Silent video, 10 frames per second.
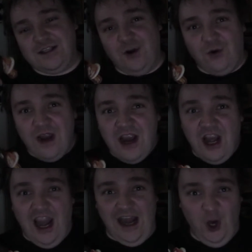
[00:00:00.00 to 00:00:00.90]
So
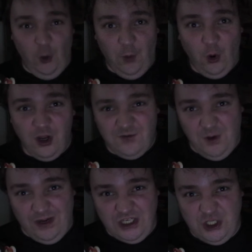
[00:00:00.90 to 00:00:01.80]
I hope all of
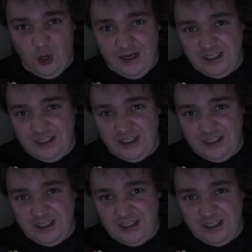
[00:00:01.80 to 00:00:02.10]
you enjoy